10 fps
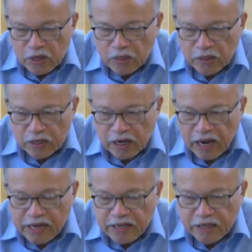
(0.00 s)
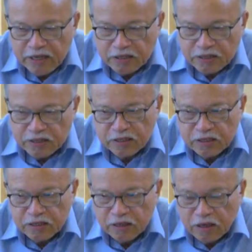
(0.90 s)
the ideas
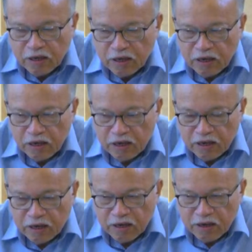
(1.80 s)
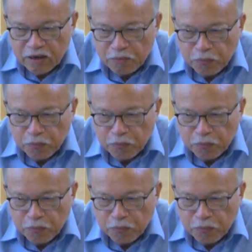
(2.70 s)
uh,